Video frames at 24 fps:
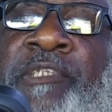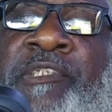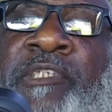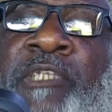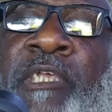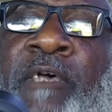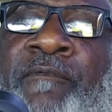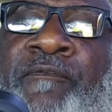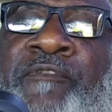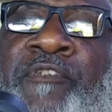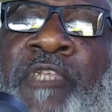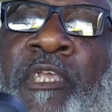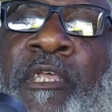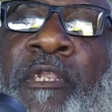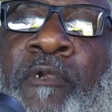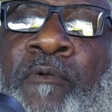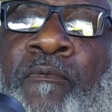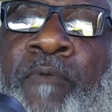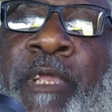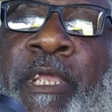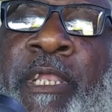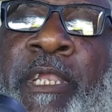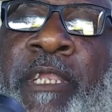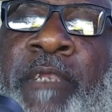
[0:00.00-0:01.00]

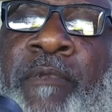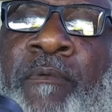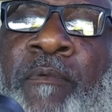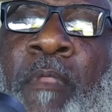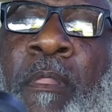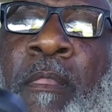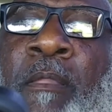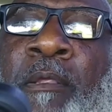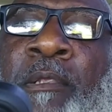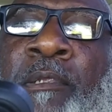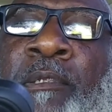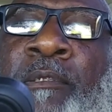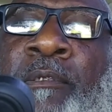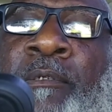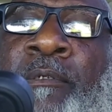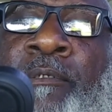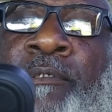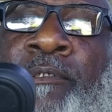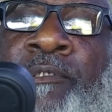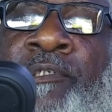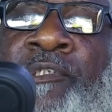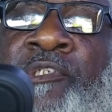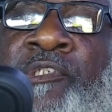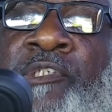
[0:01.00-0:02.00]
self-generated,
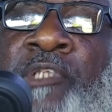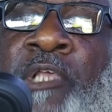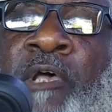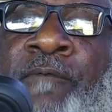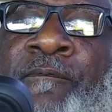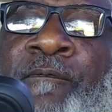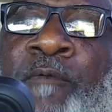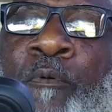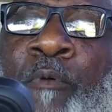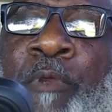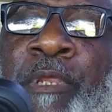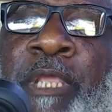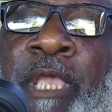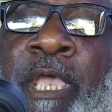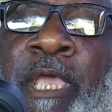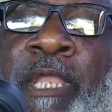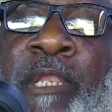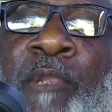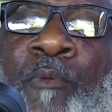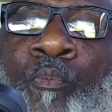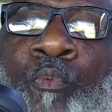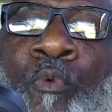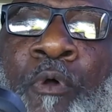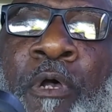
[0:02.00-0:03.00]

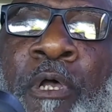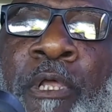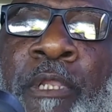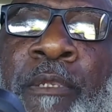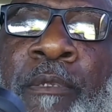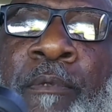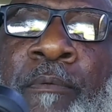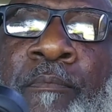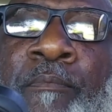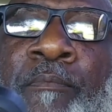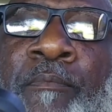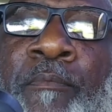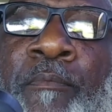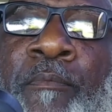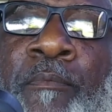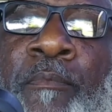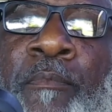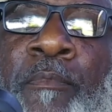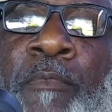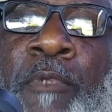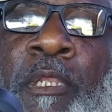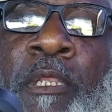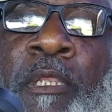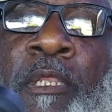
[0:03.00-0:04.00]
self-created one,
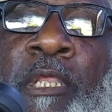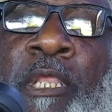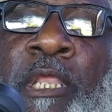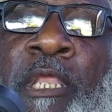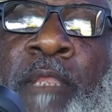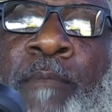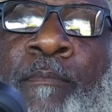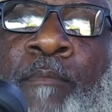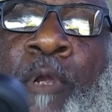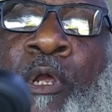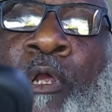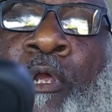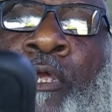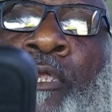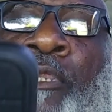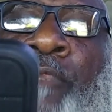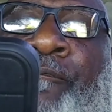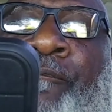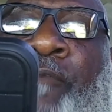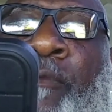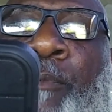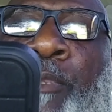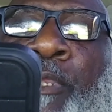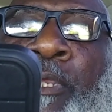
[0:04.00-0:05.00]
emerged
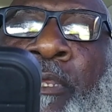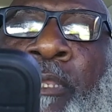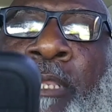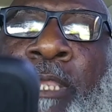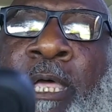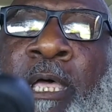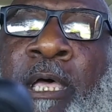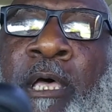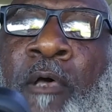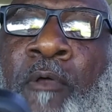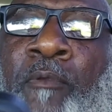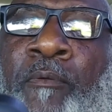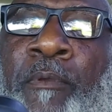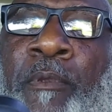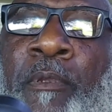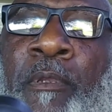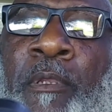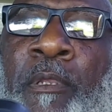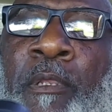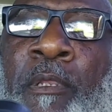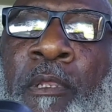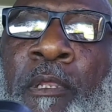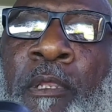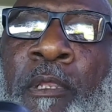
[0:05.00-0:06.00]
from the cloud.
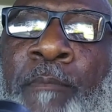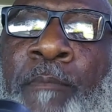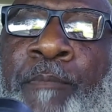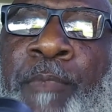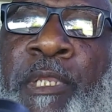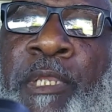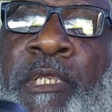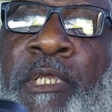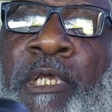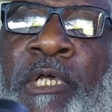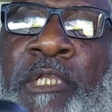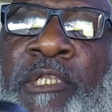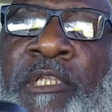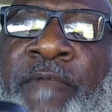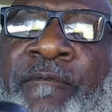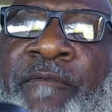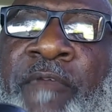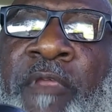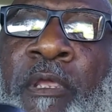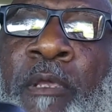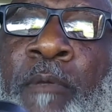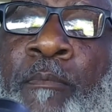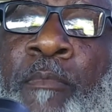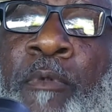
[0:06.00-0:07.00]
Because of
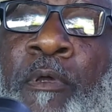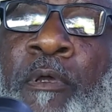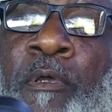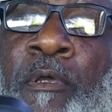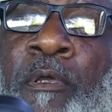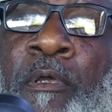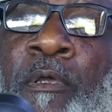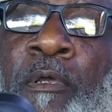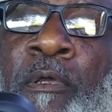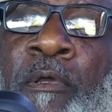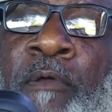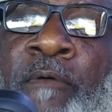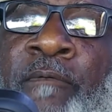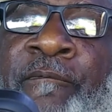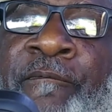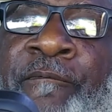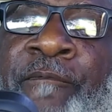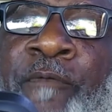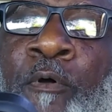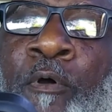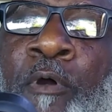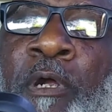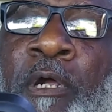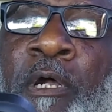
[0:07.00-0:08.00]
him,
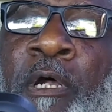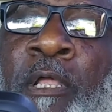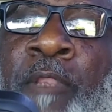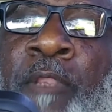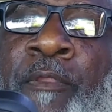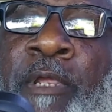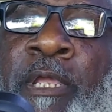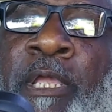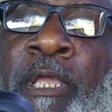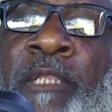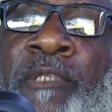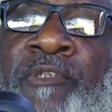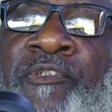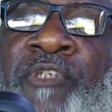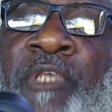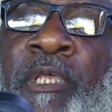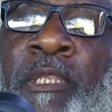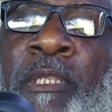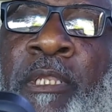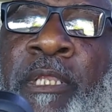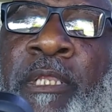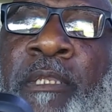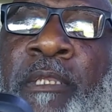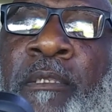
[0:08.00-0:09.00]
4 other
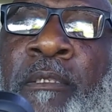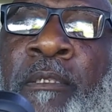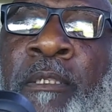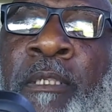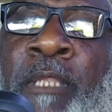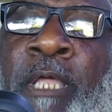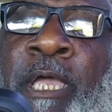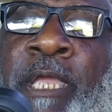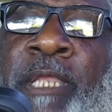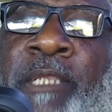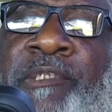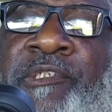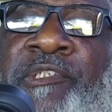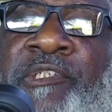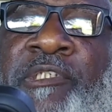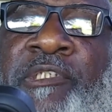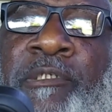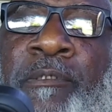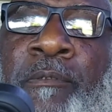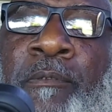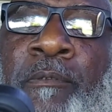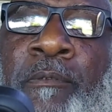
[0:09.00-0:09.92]
angelic lights,